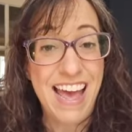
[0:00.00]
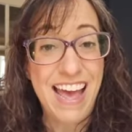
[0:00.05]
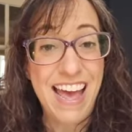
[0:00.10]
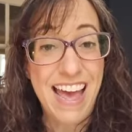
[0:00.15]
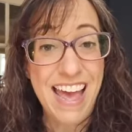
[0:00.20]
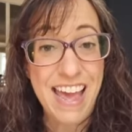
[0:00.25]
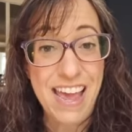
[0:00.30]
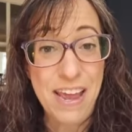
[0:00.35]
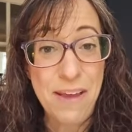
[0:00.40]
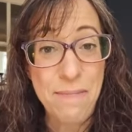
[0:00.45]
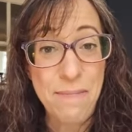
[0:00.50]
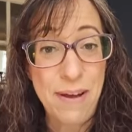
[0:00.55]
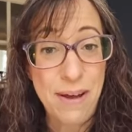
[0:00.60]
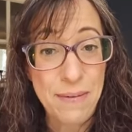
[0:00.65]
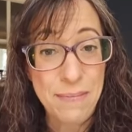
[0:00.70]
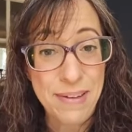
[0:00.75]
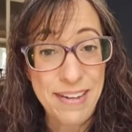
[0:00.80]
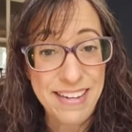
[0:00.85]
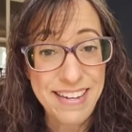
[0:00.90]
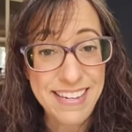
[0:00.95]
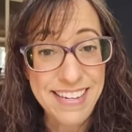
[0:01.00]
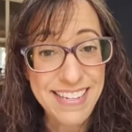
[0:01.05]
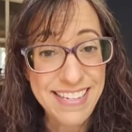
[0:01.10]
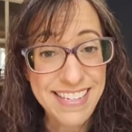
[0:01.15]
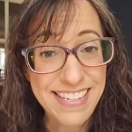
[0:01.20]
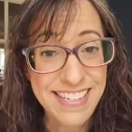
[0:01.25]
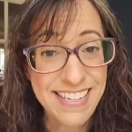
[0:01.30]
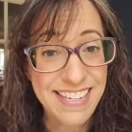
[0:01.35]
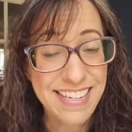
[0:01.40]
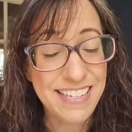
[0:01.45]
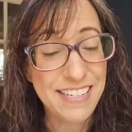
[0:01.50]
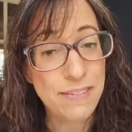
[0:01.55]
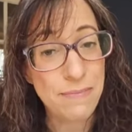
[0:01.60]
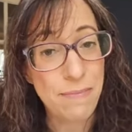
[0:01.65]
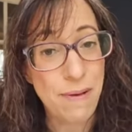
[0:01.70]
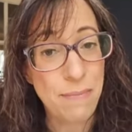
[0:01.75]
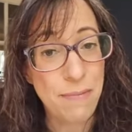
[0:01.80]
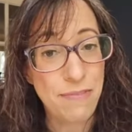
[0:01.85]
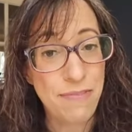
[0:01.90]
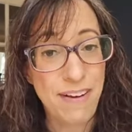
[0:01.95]
Hey mamas, it's
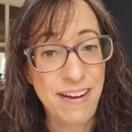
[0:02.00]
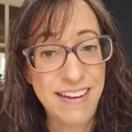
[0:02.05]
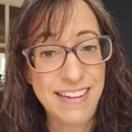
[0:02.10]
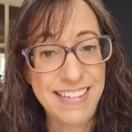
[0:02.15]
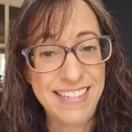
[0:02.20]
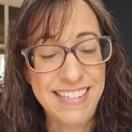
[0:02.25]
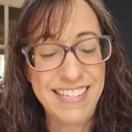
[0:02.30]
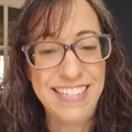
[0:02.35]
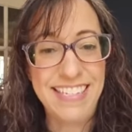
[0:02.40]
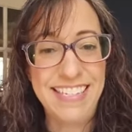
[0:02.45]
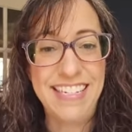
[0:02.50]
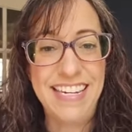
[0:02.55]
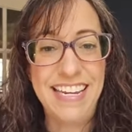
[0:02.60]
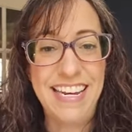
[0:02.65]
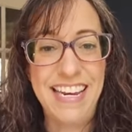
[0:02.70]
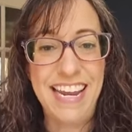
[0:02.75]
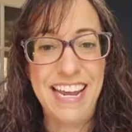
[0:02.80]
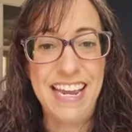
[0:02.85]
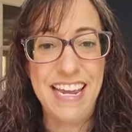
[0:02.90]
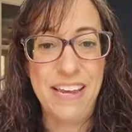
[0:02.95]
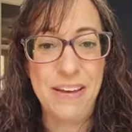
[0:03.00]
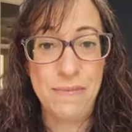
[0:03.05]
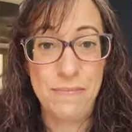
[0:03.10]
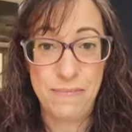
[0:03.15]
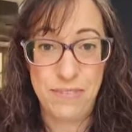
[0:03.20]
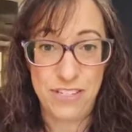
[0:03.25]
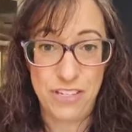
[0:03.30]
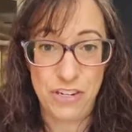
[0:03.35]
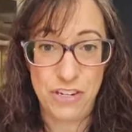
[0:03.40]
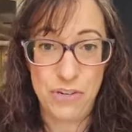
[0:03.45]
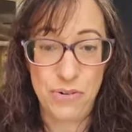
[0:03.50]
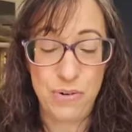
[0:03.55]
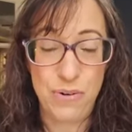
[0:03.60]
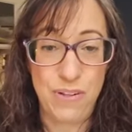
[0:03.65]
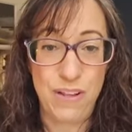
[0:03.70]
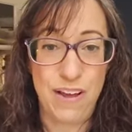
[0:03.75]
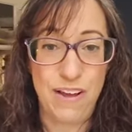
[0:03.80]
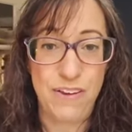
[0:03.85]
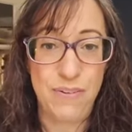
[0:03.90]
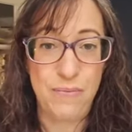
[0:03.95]
Mama Fox. It's 10 a.m.
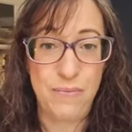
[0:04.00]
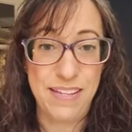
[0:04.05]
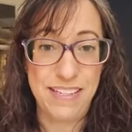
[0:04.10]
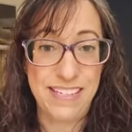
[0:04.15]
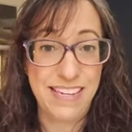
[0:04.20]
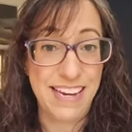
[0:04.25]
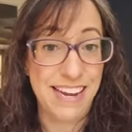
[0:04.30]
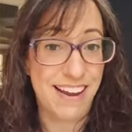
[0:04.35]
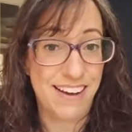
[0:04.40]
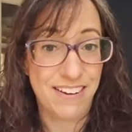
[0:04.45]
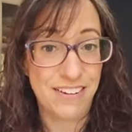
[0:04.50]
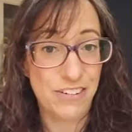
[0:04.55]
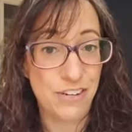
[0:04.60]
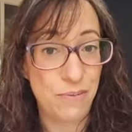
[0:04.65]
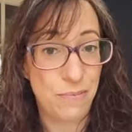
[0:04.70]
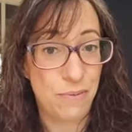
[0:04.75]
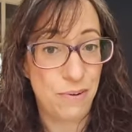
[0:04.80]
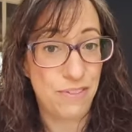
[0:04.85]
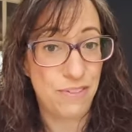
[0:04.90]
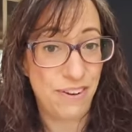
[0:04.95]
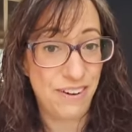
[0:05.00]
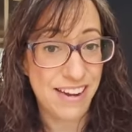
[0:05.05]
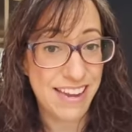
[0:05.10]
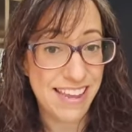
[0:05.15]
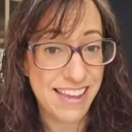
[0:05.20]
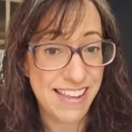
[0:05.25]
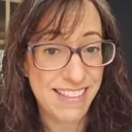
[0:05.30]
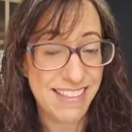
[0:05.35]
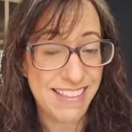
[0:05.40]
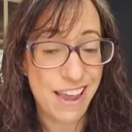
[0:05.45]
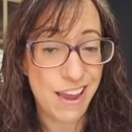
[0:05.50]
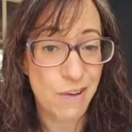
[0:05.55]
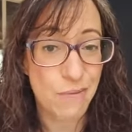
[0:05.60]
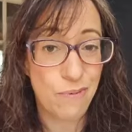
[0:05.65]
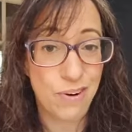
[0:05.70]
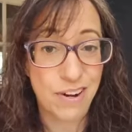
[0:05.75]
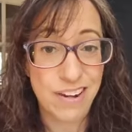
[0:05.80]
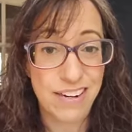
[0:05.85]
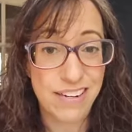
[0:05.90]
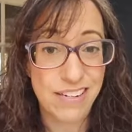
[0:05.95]
Central on Wednesday, October 30th, and
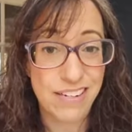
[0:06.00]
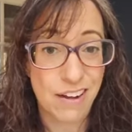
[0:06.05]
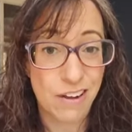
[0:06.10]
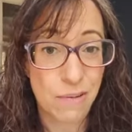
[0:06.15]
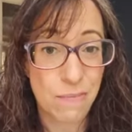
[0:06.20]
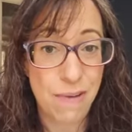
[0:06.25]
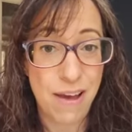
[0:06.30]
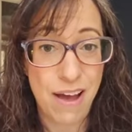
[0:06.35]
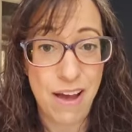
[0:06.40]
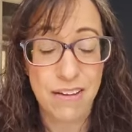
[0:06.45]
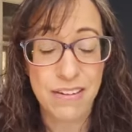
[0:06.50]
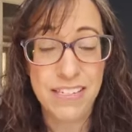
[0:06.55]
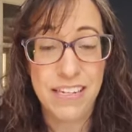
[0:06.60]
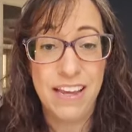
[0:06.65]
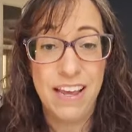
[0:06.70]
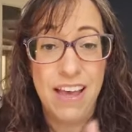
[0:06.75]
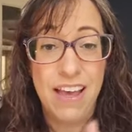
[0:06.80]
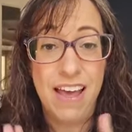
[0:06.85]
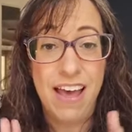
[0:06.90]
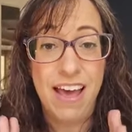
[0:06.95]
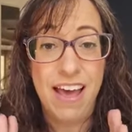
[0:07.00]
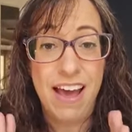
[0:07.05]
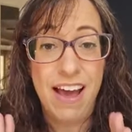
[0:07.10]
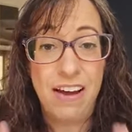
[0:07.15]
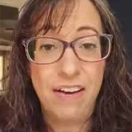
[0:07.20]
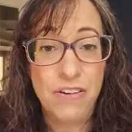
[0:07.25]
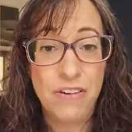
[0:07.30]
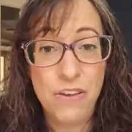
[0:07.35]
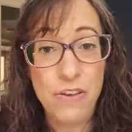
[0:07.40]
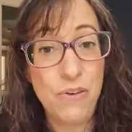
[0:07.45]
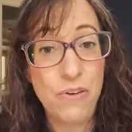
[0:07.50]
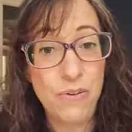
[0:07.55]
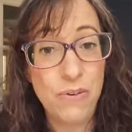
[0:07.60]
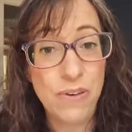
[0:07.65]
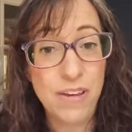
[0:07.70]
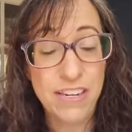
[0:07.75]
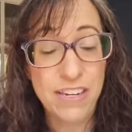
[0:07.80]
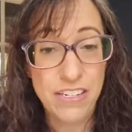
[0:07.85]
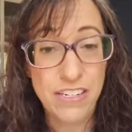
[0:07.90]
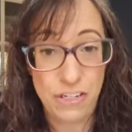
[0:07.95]
we're going to talk about how you
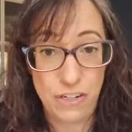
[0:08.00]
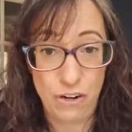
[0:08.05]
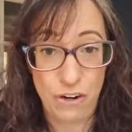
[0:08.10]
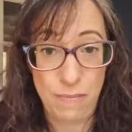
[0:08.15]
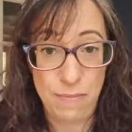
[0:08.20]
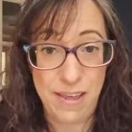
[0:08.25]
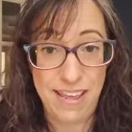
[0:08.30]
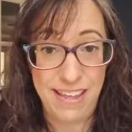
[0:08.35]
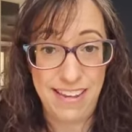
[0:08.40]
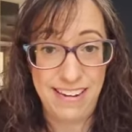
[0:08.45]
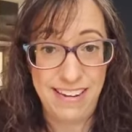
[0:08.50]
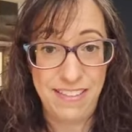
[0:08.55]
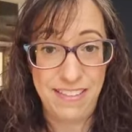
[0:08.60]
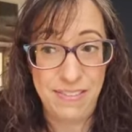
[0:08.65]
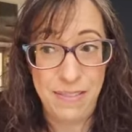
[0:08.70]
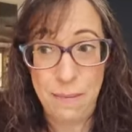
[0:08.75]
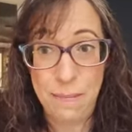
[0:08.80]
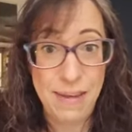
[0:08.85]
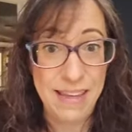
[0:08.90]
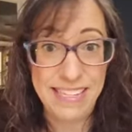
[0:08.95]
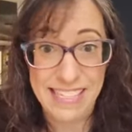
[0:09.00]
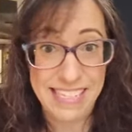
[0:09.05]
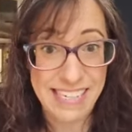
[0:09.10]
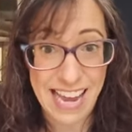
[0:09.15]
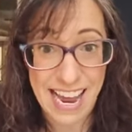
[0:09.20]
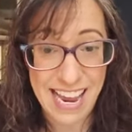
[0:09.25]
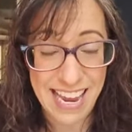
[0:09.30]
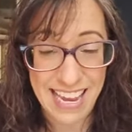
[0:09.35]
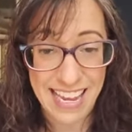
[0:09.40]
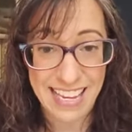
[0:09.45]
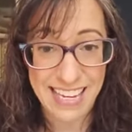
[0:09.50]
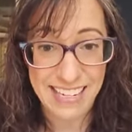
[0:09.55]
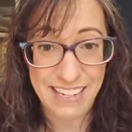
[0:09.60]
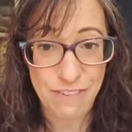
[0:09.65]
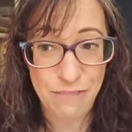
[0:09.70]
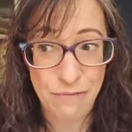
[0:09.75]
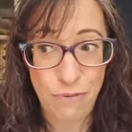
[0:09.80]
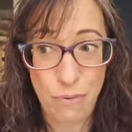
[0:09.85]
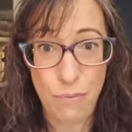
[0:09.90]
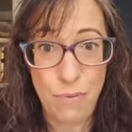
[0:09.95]
can determine the best diet
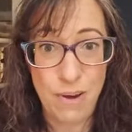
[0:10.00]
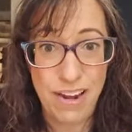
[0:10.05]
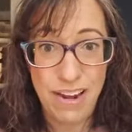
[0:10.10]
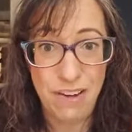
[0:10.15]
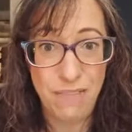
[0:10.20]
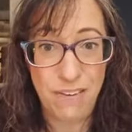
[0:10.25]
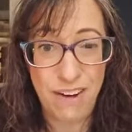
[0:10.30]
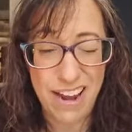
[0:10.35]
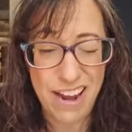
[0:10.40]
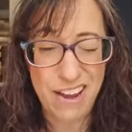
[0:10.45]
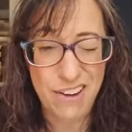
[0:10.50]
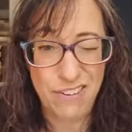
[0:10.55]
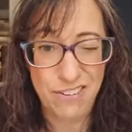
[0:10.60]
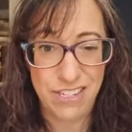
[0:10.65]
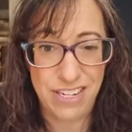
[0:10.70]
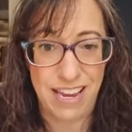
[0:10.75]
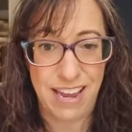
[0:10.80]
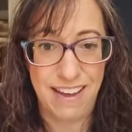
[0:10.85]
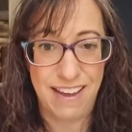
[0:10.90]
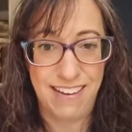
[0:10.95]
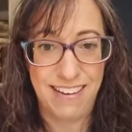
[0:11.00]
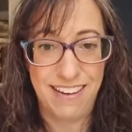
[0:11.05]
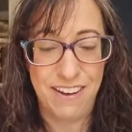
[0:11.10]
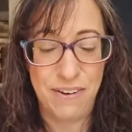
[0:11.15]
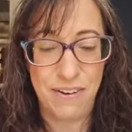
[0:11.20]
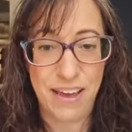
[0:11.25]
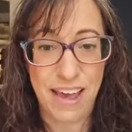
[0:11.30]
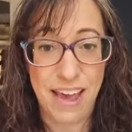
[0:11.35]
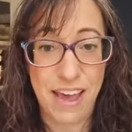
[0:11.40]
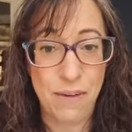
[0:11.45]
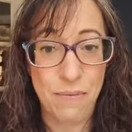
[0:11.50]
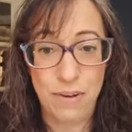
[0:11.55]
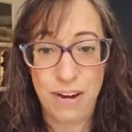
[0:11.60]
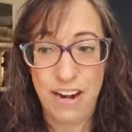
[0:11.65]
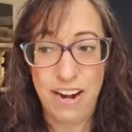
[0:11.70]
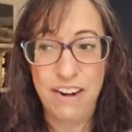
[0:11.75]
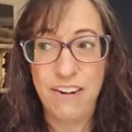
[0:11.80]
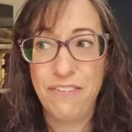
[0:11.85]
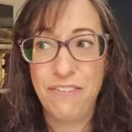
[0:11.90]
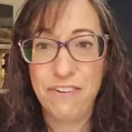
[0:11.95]
for whatever ails you, okay?
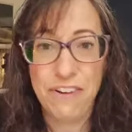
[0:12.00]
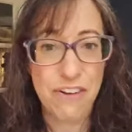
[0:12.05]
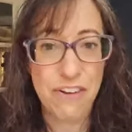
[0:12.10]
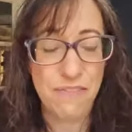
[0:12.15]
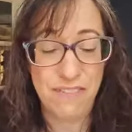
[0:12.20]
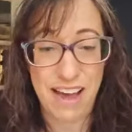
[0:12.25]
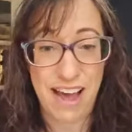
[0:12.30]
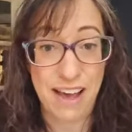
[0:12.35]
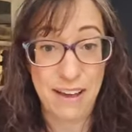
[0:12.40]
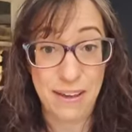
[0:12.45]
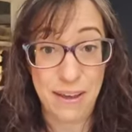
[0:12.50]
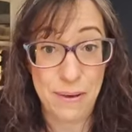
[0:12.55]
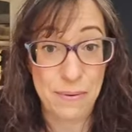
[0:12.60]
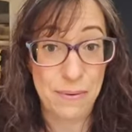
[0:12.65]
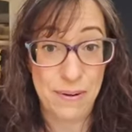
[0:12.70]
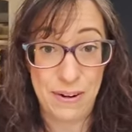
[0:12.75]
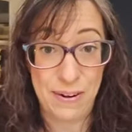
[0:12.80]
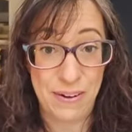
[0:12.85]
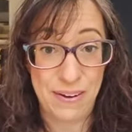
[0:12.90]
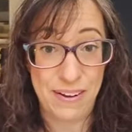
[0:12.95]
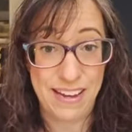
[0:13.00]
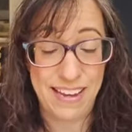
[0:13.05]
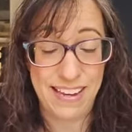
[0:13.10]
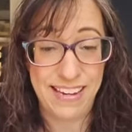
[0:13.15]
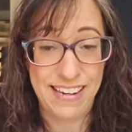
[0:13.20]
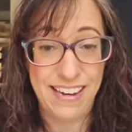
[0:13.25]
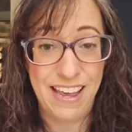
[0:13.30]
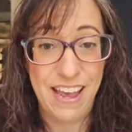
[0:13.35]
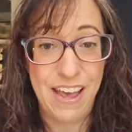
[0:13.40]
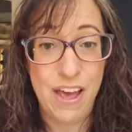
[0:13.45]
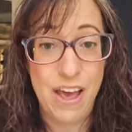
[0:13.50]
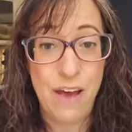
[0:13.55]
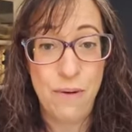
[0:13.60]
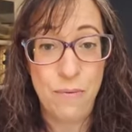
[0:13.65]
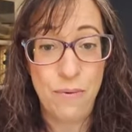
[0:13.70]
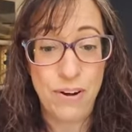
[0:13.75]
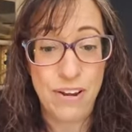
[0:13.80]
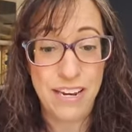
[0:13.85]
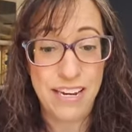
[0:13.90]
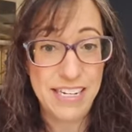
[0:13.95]
Whatever you've got going on,
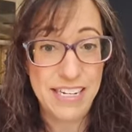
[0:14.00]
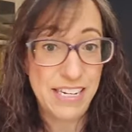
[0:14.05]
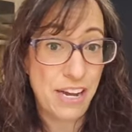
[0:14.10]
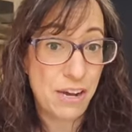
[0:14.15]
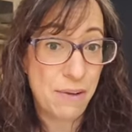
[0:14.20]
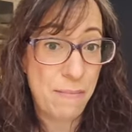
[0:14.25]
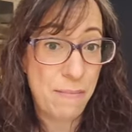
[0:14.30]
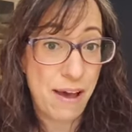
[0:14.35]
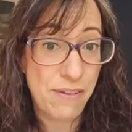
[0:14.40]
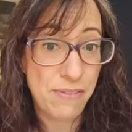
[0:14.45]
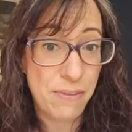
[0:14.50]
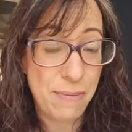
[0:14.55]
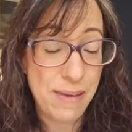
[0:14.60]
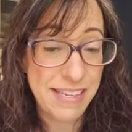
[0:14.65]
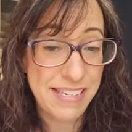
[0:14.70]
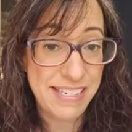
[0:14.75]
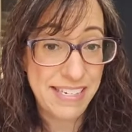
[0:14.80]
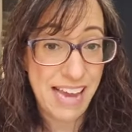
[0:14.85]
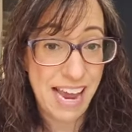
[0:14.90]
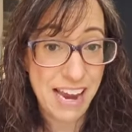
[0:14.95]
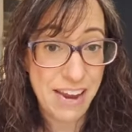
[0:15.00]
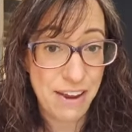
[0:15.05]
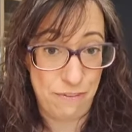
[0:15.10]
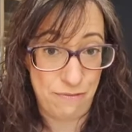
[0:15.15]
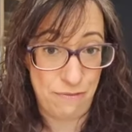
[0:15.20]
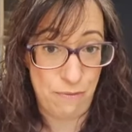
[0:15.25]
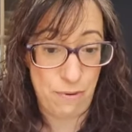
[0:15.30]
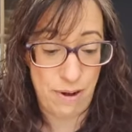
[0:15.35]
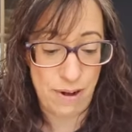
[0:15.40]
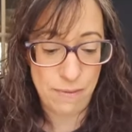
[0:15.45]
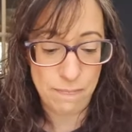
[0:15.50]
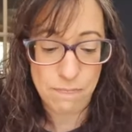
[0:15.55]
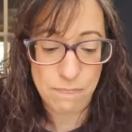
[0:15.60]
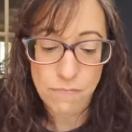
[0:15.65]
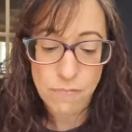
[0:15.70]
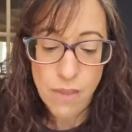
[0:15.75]
we're going to talk about the best diet for it.